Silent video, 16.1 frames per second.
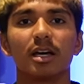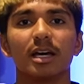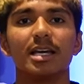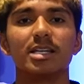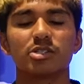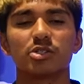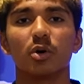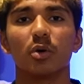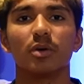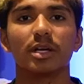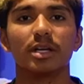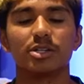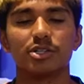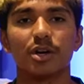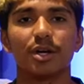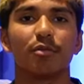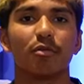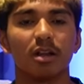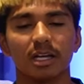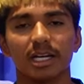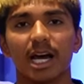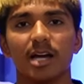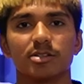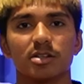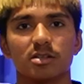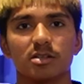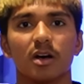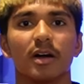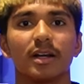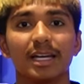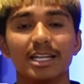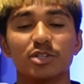He's gone in, turned a relegation
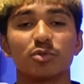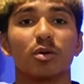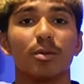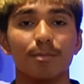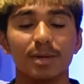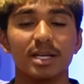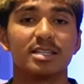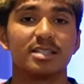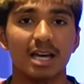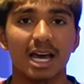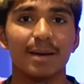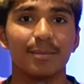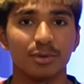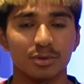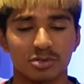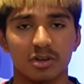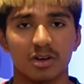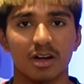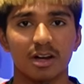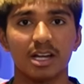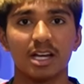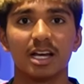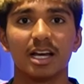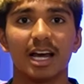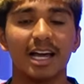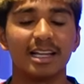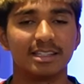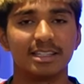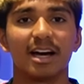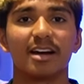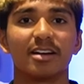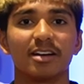side into a mid-table side
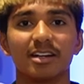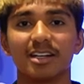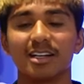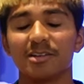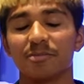and done it